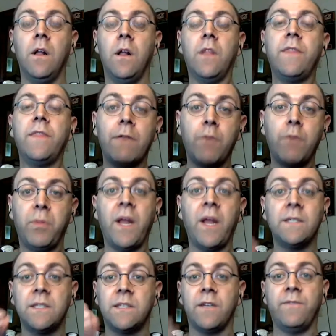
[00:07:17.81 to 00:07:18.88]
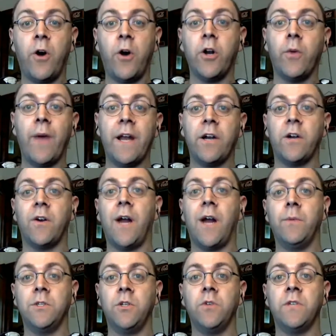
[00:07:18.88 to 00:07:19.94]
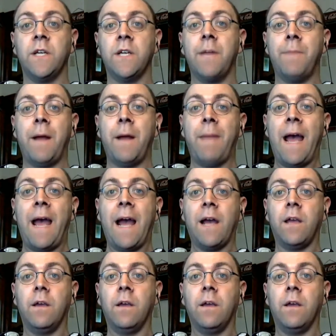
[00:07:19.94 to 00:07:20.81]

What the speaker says: that replaces the photo editor I was using on my Mac.